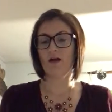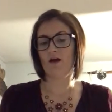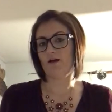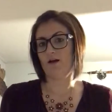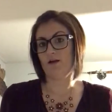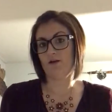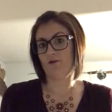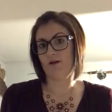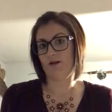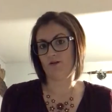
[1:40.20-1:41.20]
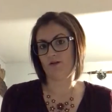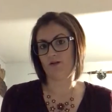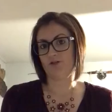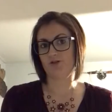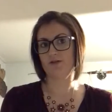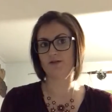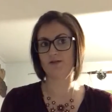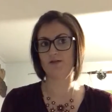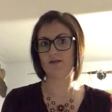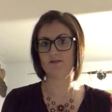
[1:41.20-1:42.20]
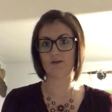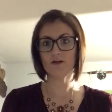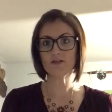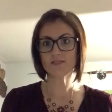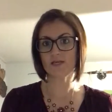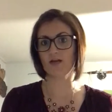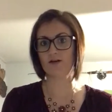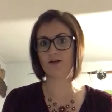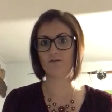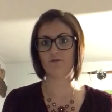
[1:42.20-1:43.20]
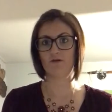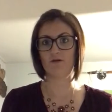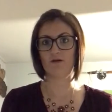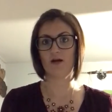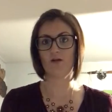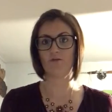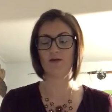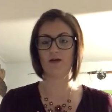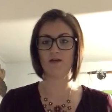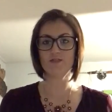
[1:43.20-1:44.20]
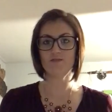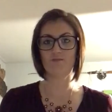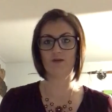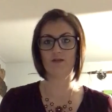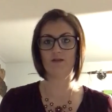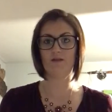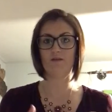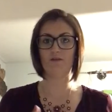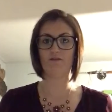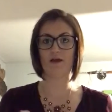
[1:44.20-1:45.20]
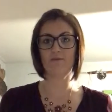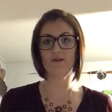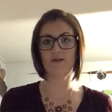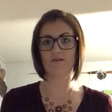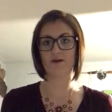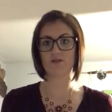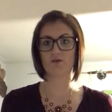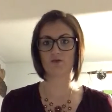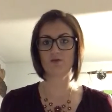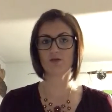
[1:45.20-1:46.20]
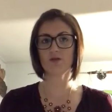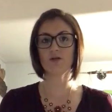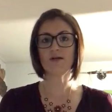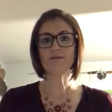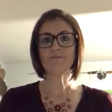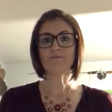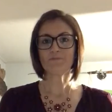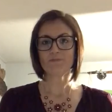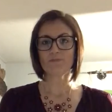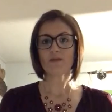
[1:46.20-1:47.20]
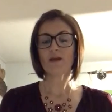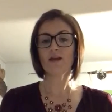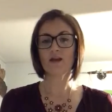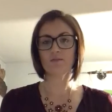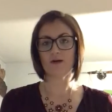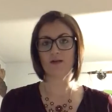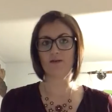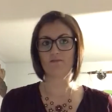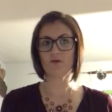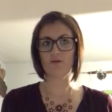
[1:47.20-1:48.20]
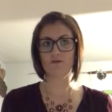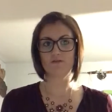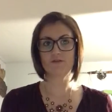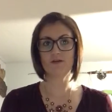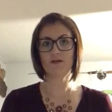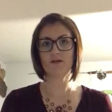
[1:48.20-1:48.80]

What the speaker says: in another country is very scary for not only us, but the family of that soldier and anybody involved.